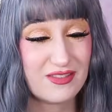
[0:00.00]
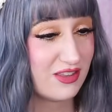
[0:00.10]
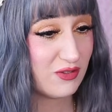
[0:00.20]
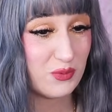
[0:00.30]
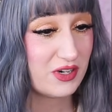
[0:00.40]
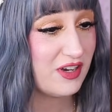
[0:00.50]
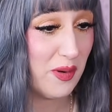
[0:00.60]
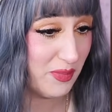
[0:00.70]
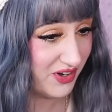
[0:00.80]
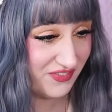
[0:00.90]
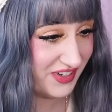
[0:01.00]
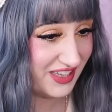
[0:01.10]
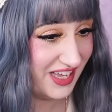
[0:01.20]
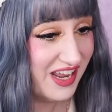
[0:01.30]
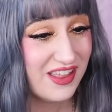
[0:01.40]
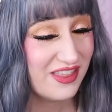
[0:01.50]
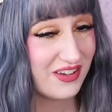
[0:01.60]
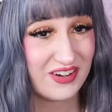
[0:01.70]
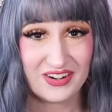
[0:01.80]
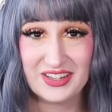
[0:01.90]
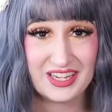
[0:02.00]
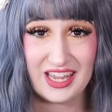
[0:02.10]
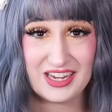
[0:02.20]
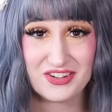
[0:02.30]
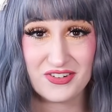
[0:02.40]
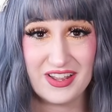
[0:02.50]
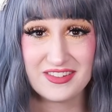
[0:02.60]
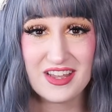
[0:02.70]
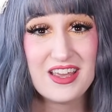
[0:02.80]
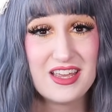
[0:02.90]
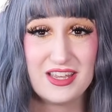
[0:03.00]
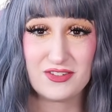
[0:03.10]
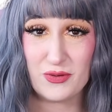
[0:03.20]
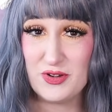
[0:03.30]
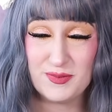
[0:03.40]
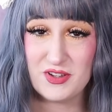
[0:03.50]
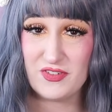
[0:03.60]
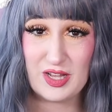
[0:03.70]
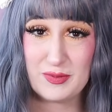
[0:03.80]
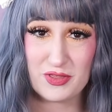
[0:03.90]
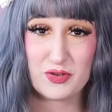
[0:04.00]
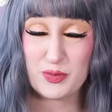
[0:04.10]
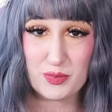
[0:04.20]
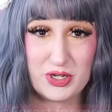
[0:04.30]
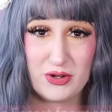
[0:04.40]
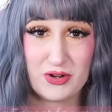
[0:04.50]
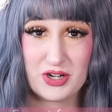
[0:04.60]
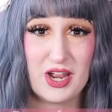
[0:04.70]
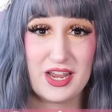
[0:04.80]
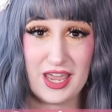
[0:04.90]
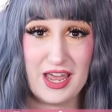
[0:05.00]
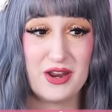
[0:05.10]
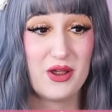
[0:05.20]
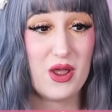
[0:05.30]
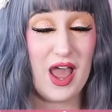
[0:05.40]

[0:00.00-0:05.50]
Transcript: This worked out perfectly. The Girly Gang dress is going to be available through pre-order again